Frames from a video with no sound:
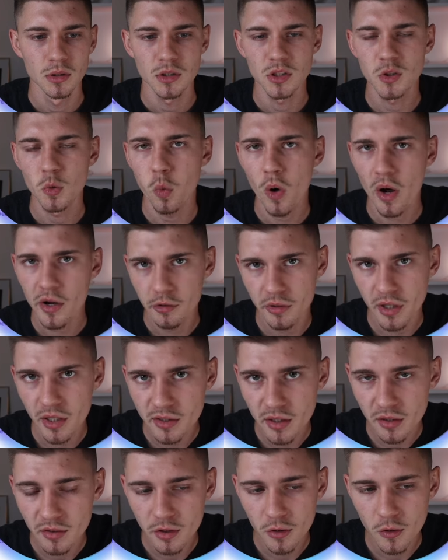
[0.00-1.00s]
So what you need
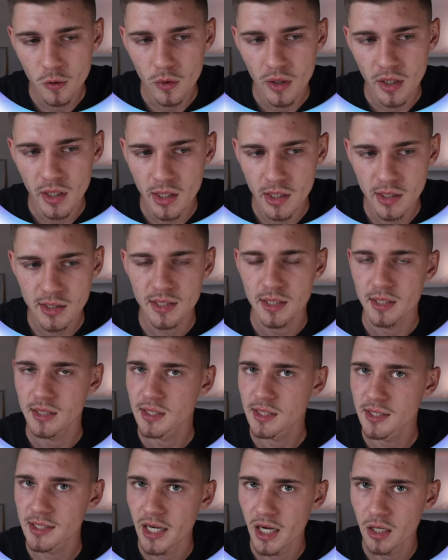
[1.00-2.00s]
to do is
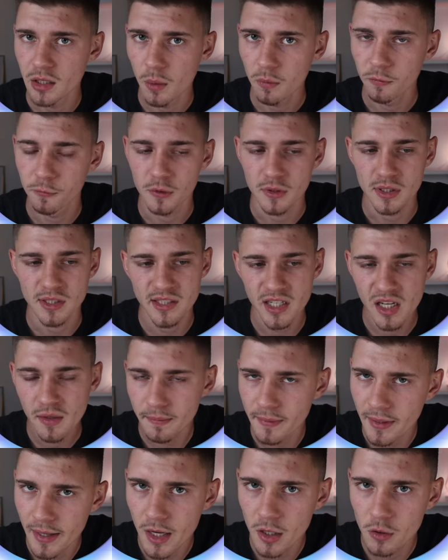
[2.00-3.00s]
sign up for
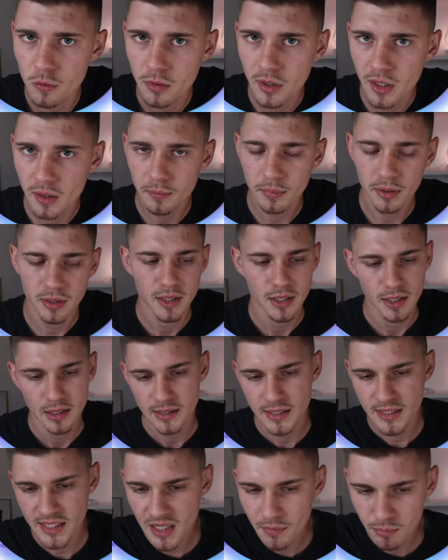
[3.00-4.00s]
CPA Grip,
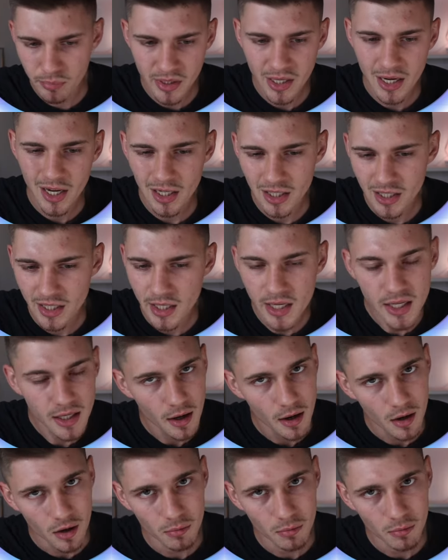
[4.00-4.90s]
cpalead,